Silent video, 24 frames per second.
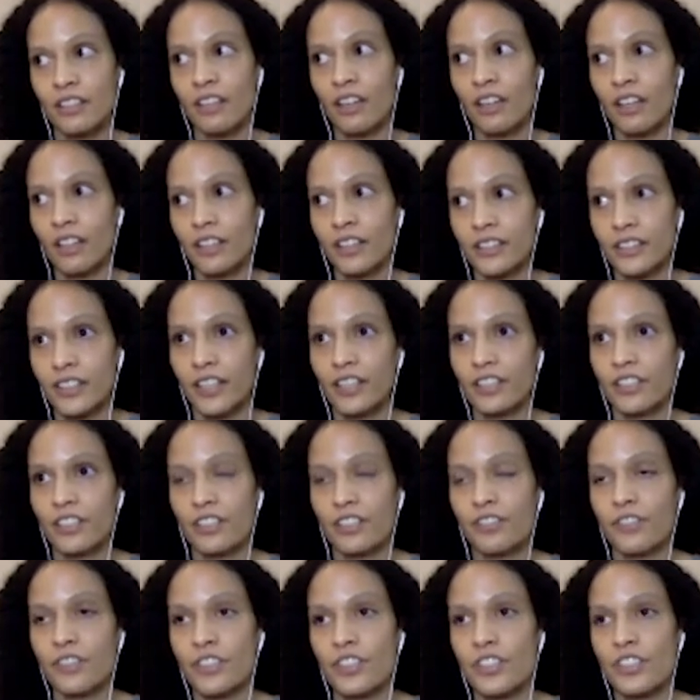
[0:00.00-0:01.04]

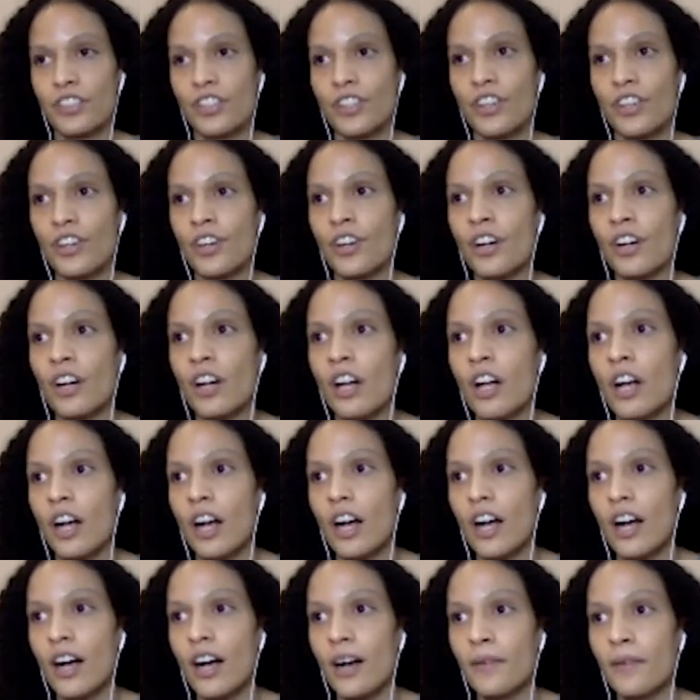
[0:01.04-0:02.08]
architecture for sure.
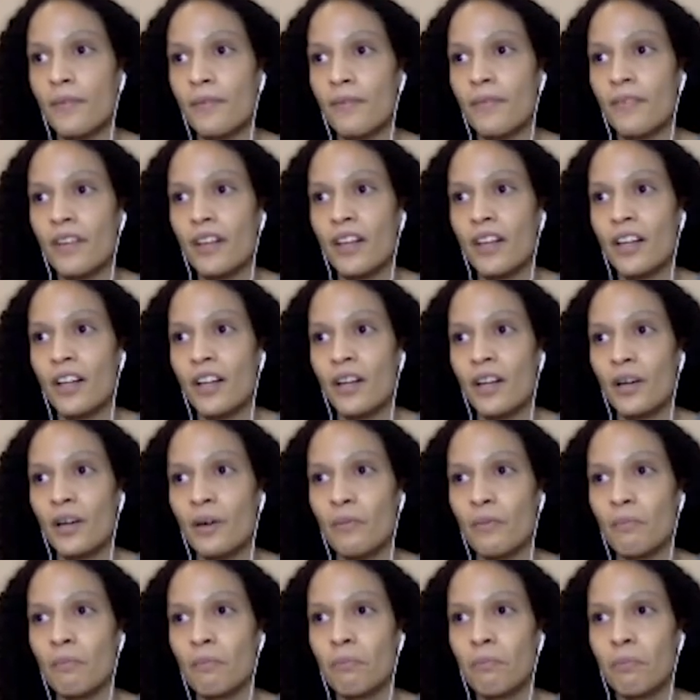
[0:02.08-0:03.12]

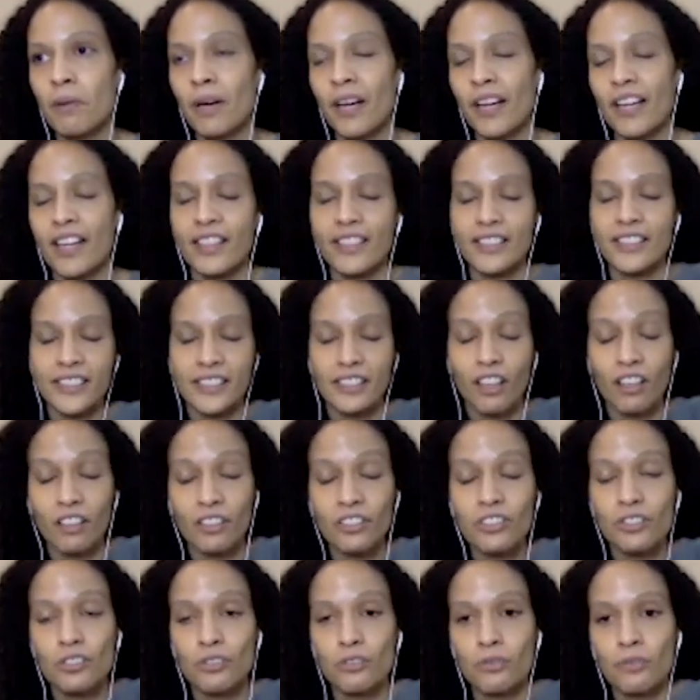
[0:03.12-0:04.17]
But it's
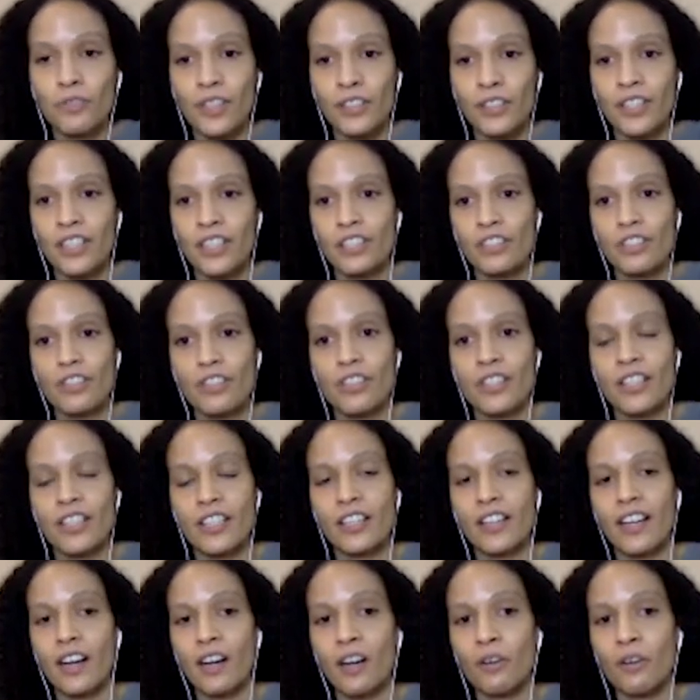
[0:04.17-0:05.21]
also very
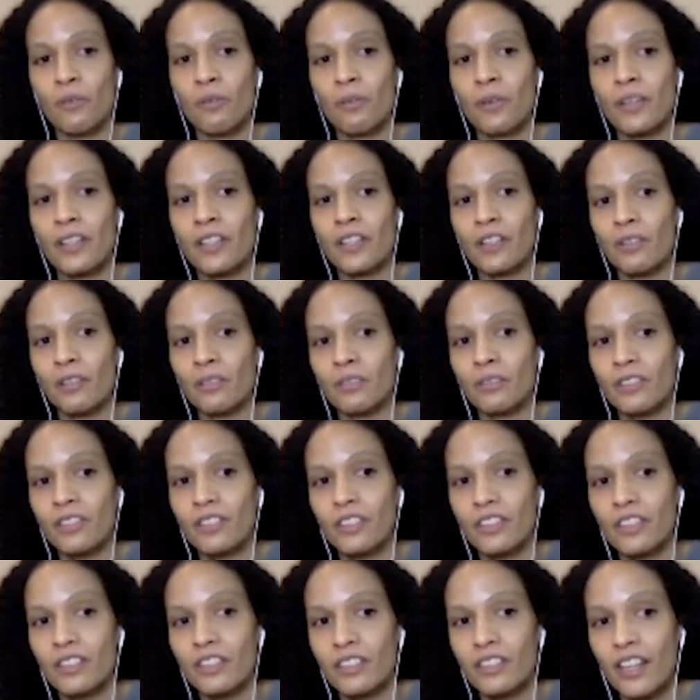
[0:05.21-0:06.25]
interesting how we don't
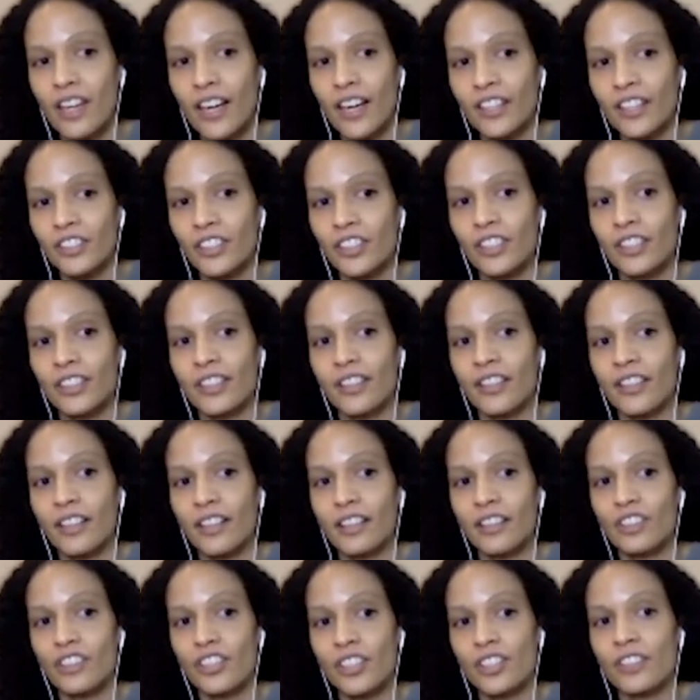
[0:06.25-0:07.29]

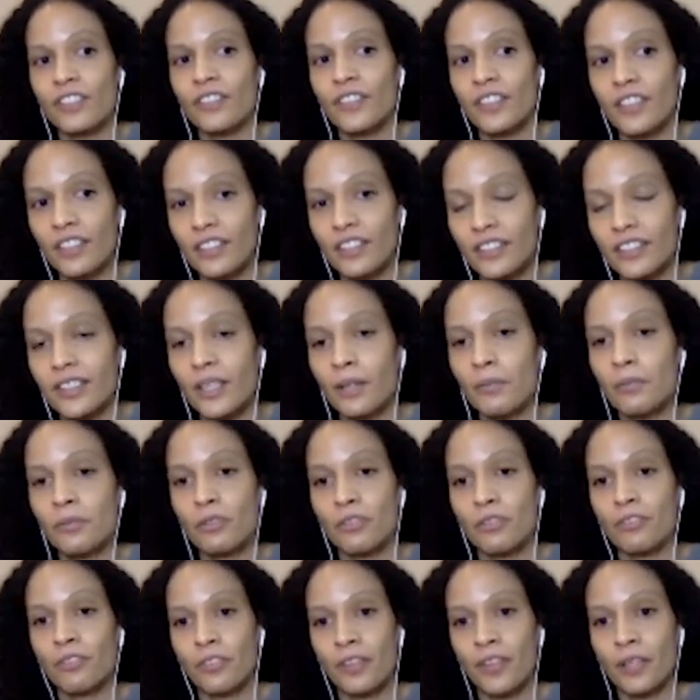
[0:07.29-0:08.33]
actually shift the
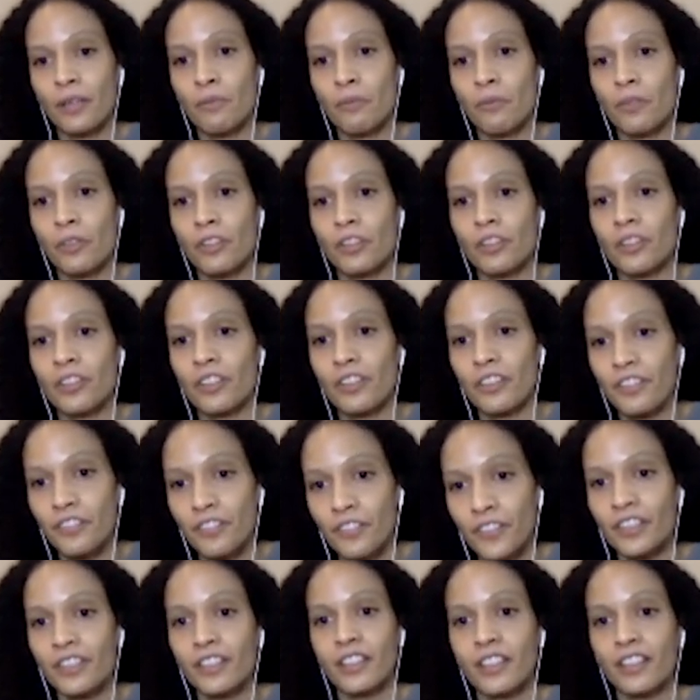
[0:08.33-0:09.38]
conceptual framework or the
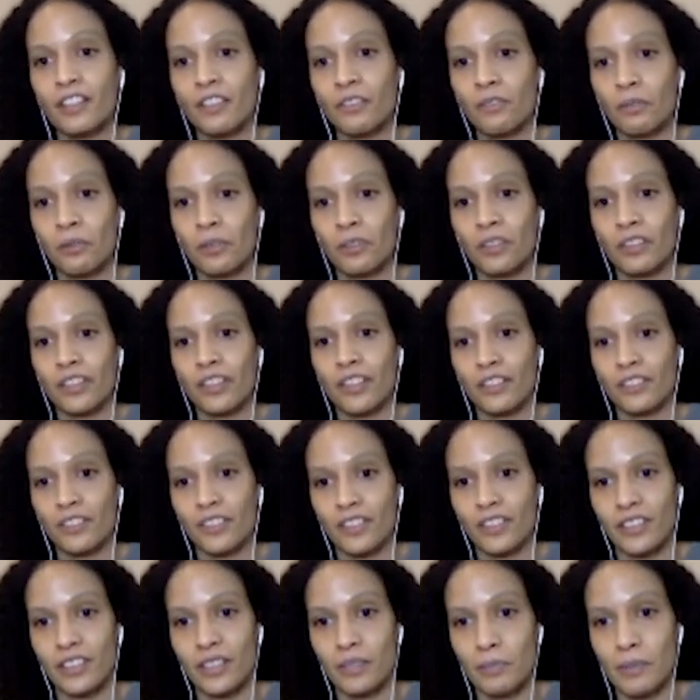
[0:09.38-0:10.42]
feeling of work
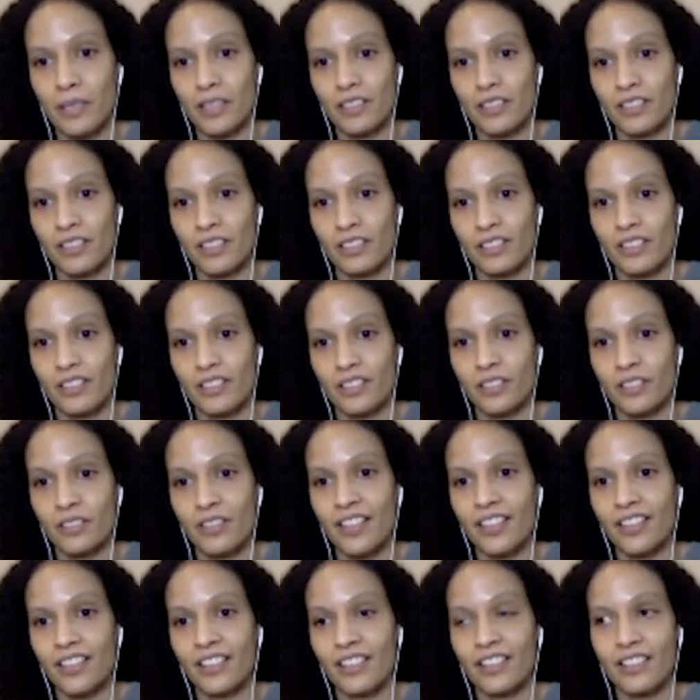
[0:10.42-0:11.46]
given the spaces,
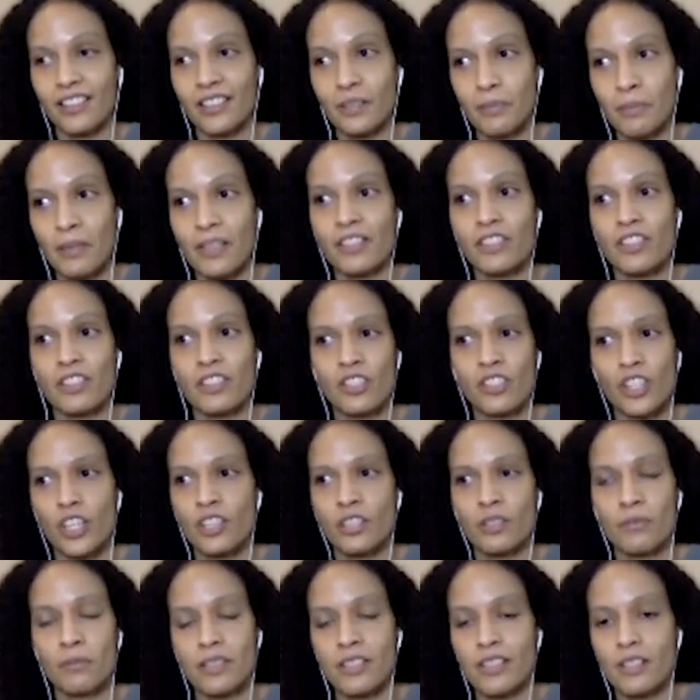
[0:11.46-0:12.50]
right? Like the spaces
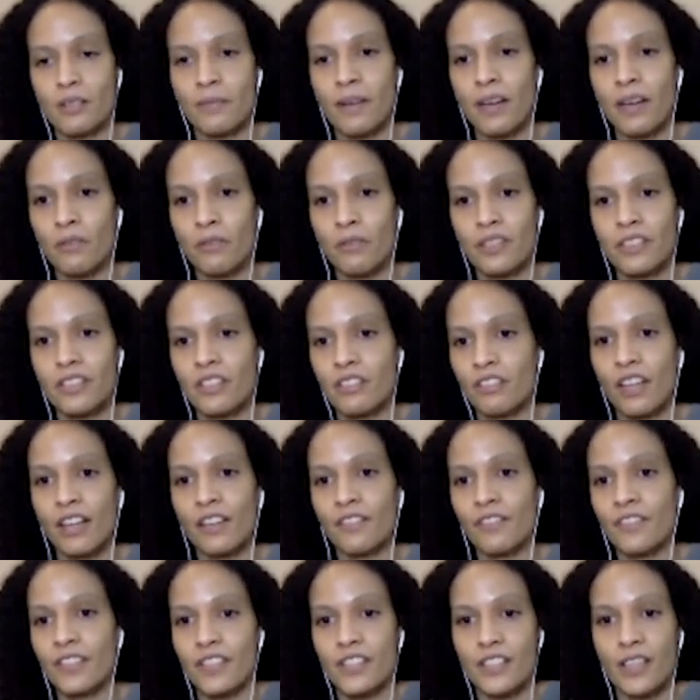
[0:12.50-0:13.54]
change, but somehow we still
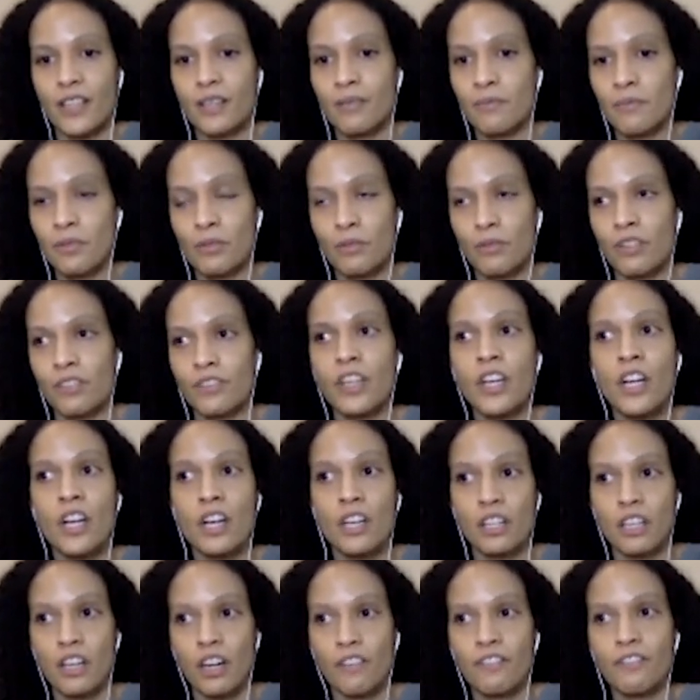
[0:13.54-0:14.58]
have the same sort of
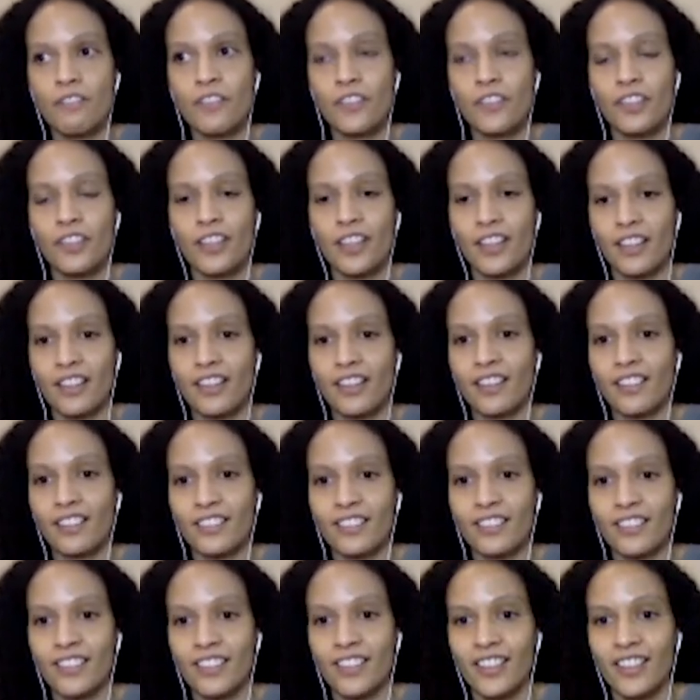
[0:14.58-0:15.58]
comfort in